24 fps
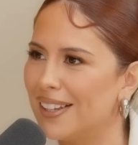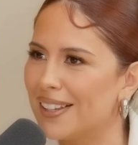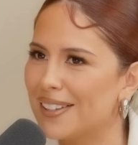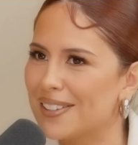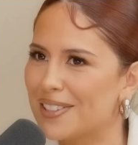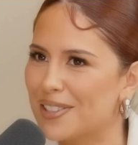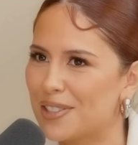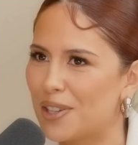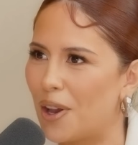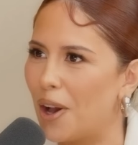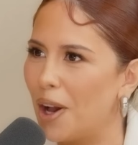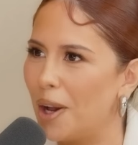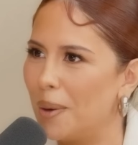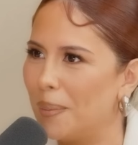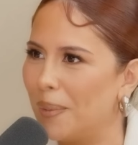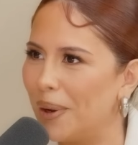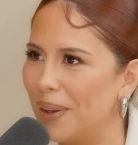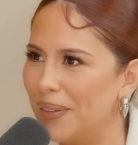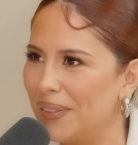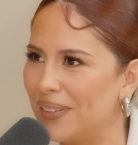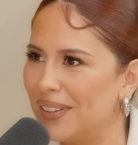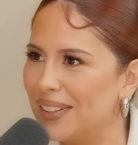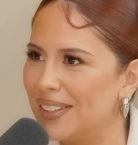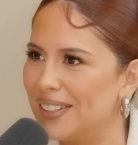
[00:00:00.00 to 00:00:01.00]
Sam
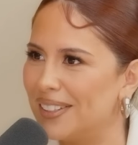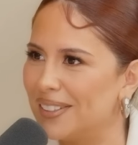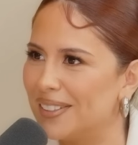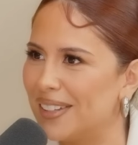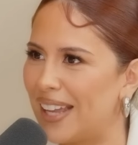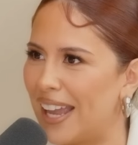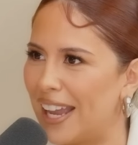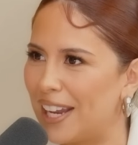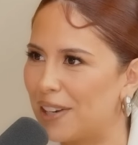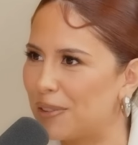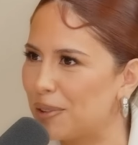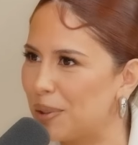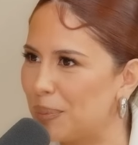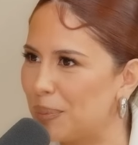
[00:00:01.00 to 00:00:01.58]
on the Angry